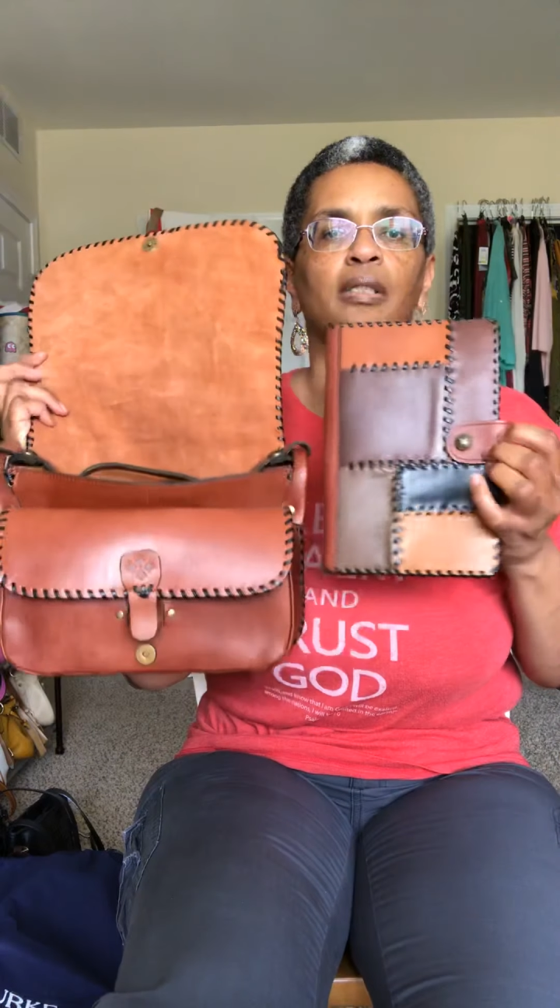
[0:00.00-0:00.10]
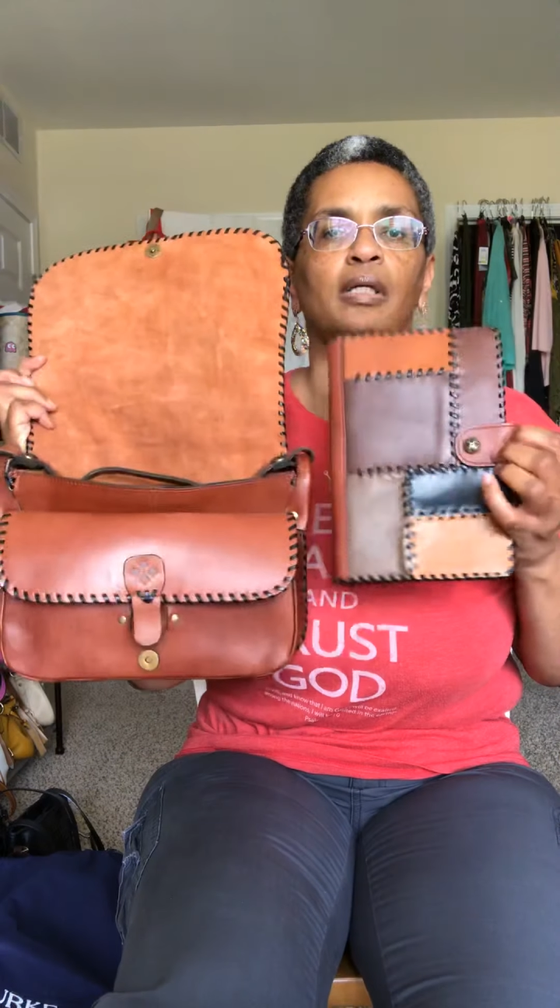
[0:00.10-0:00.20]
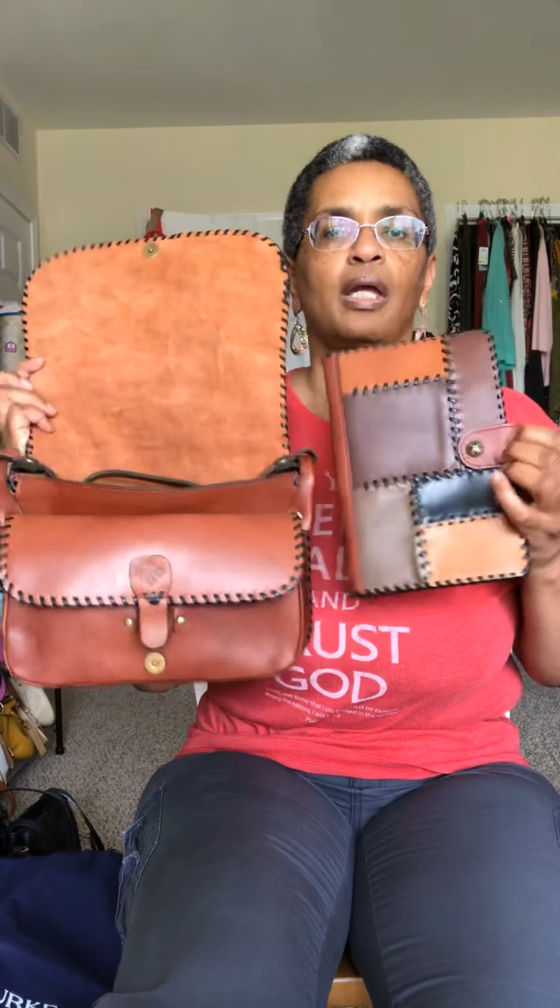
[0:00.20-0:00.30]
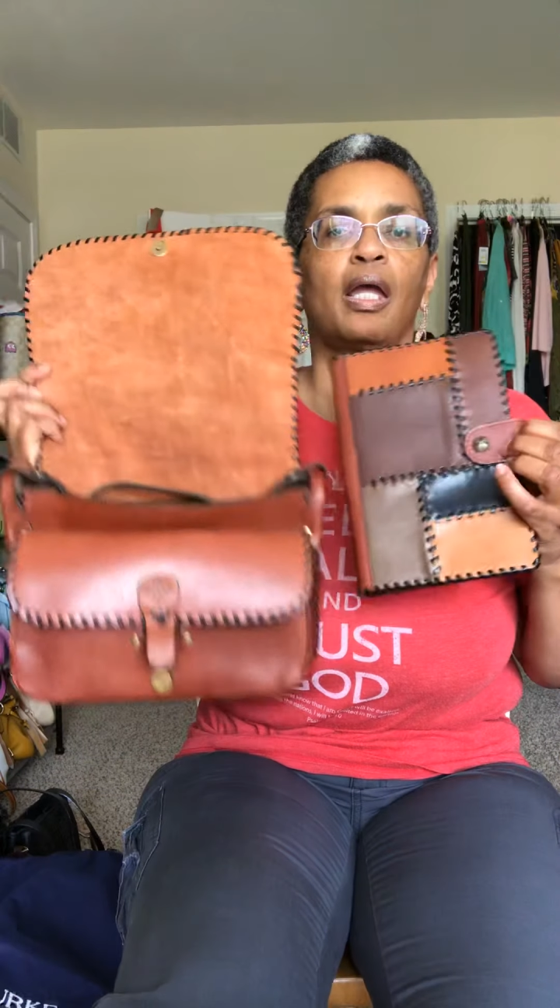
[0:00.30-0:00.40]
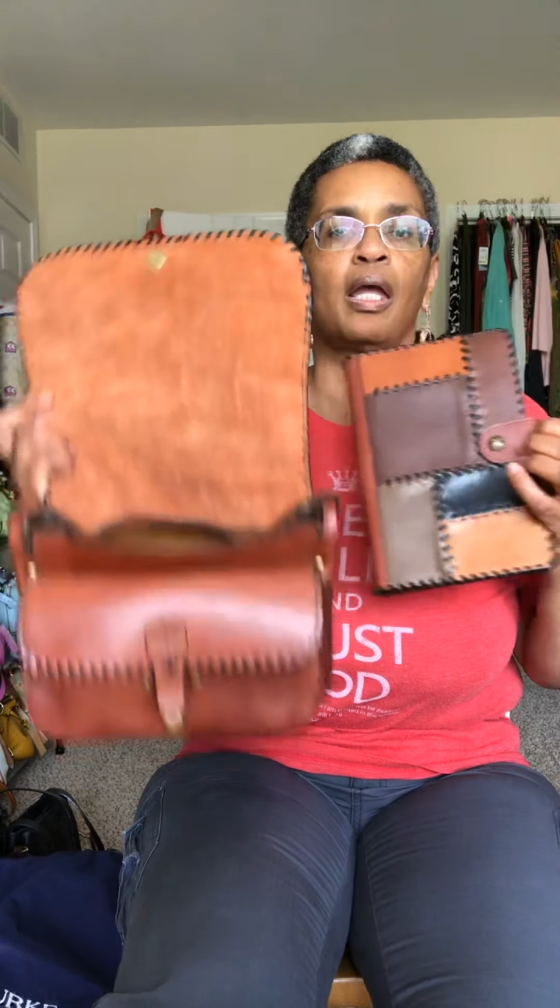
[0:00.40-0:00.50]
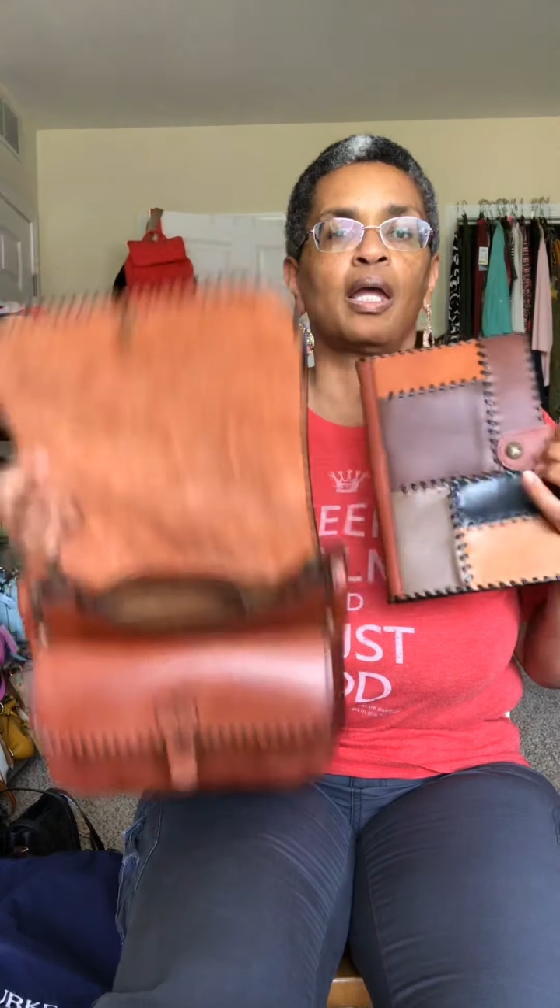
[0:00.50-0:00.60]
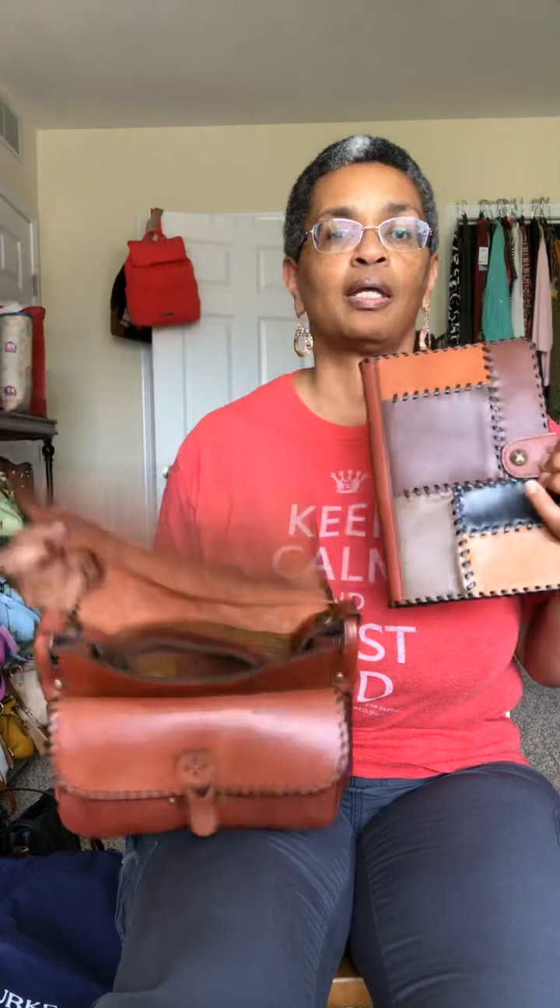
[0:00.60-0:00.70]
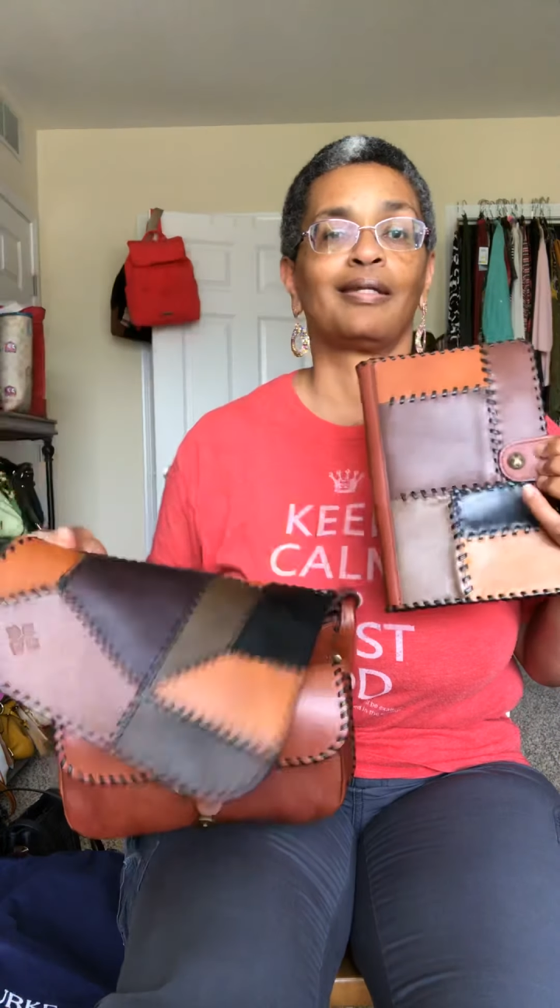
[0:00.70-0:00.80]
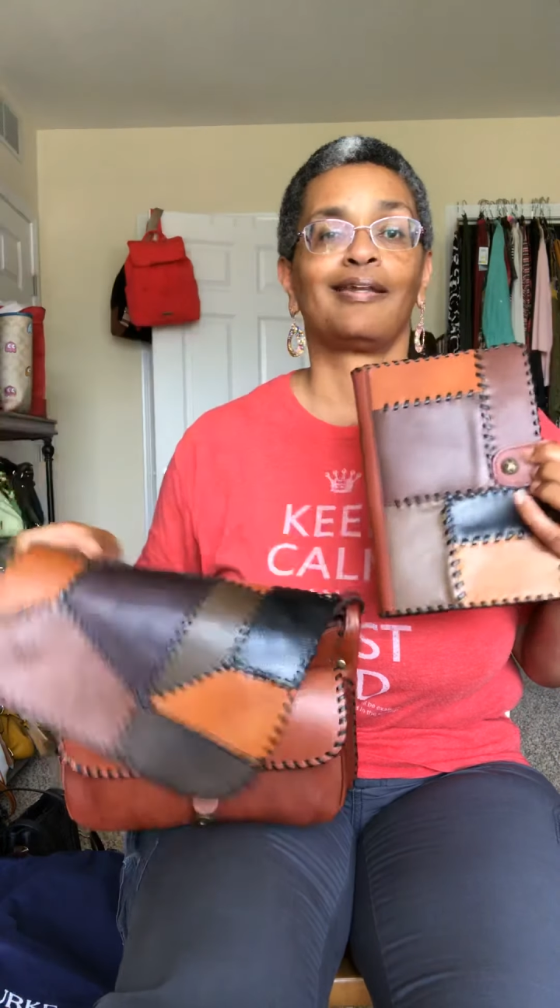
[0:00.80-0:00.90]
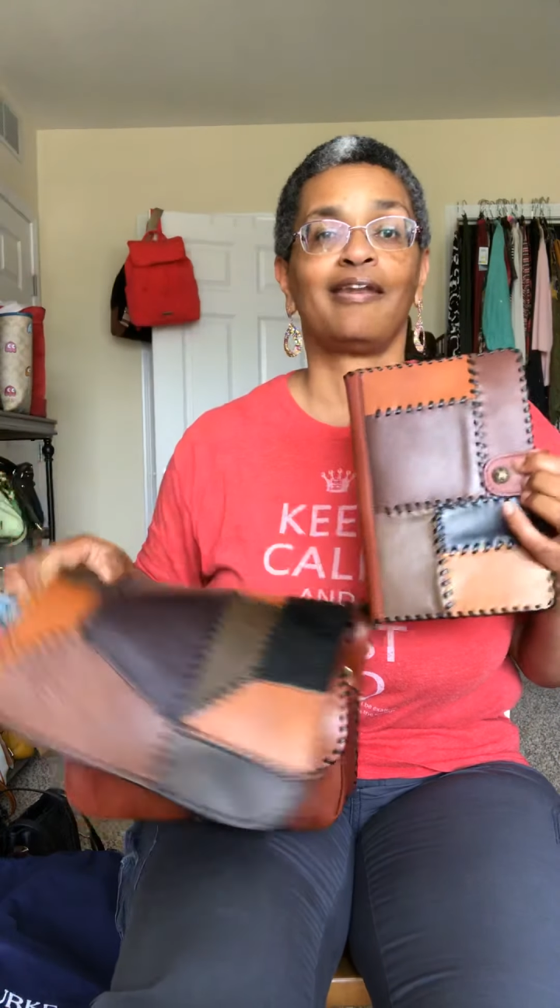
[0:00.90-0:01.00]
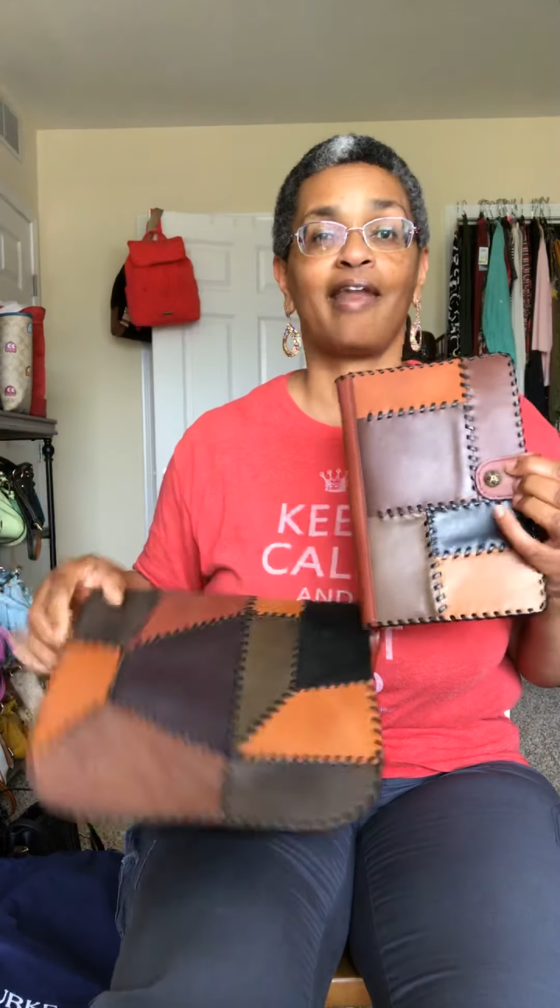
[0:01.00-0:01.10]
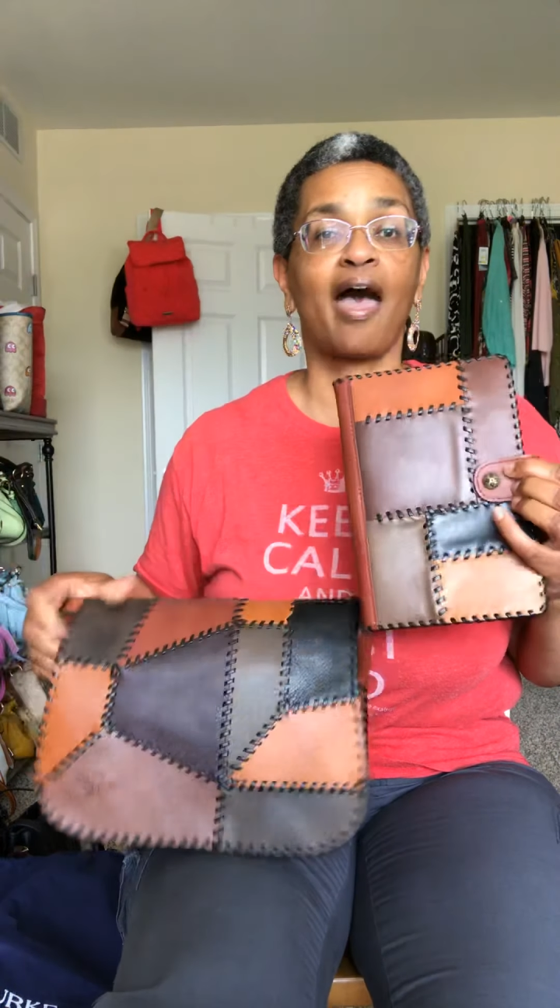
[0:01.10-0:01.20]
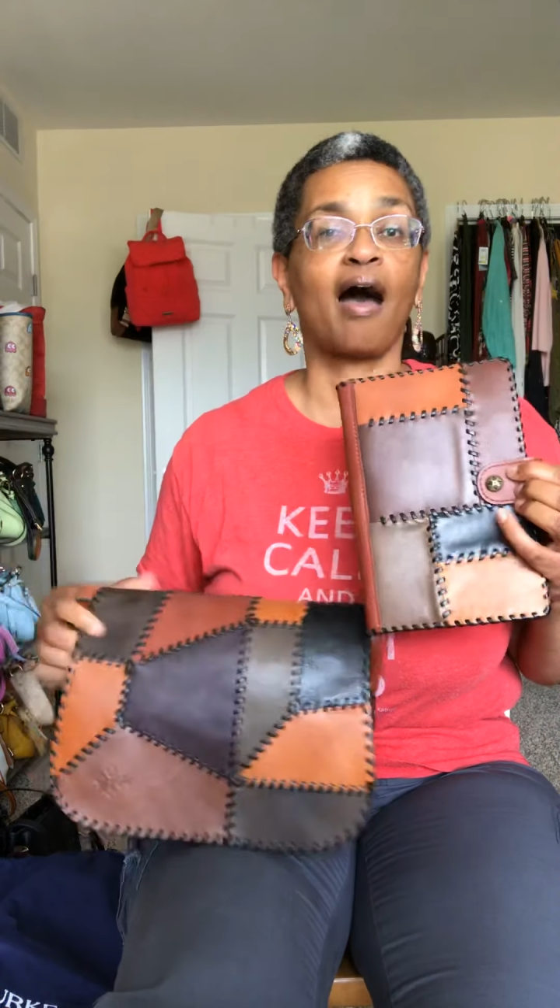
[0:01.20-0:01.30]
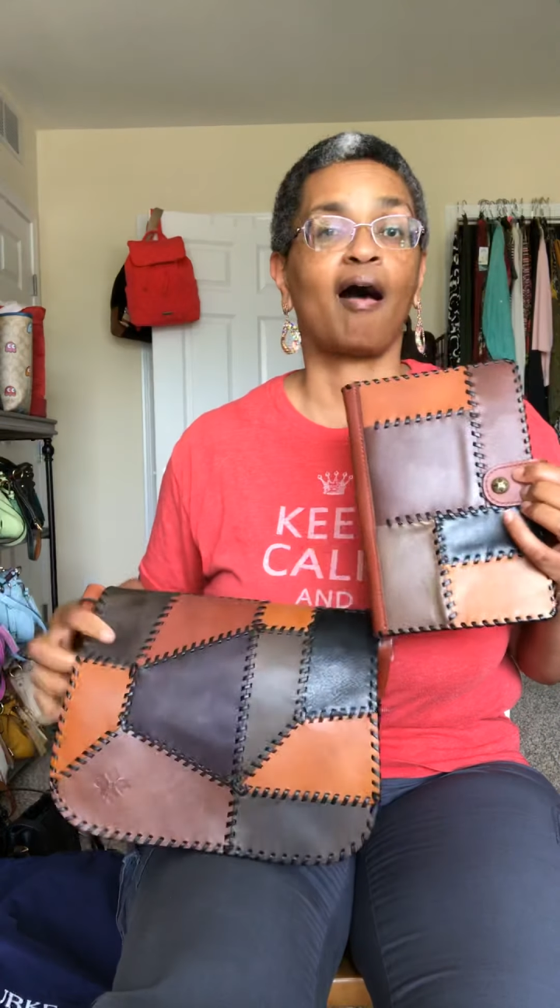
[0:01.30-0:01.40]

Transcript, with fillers: me and